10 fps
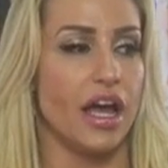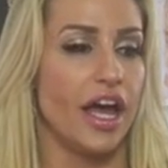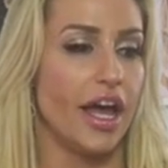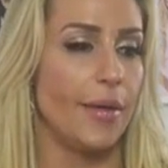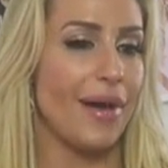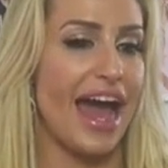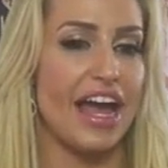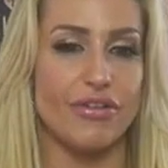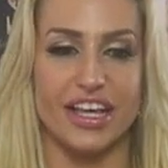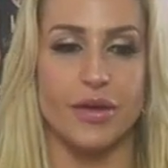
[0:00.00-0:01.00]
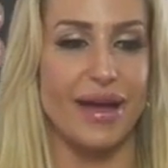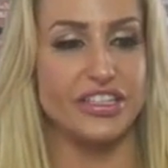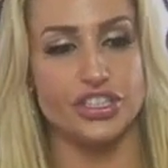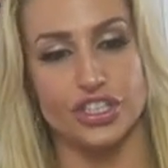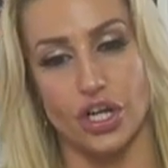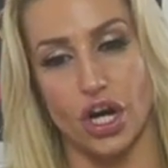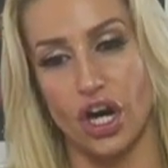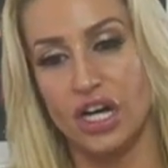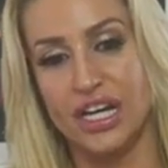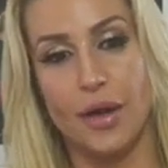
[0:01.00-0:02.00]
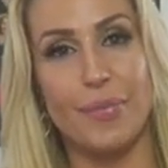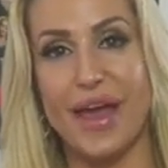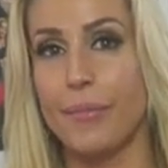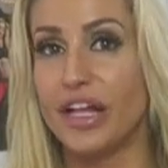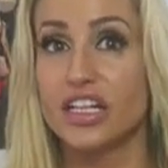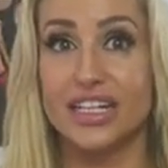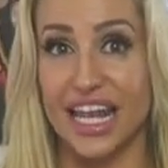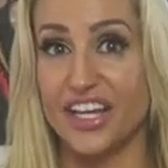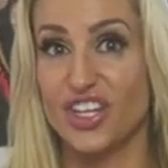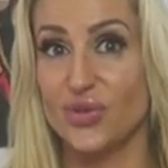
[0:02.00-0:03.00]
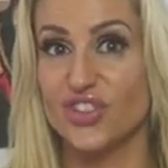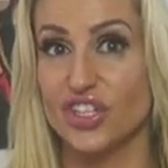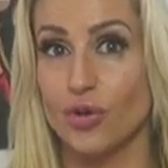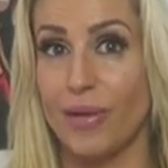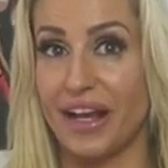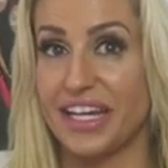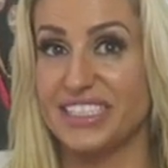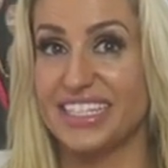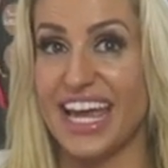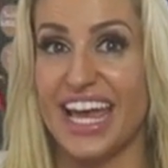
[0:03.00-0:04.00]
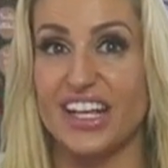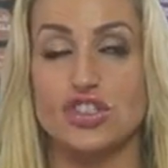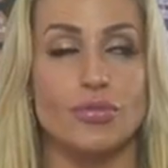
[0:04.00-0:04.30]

I recommend, you know, a bit of milk like you used to do back in the day,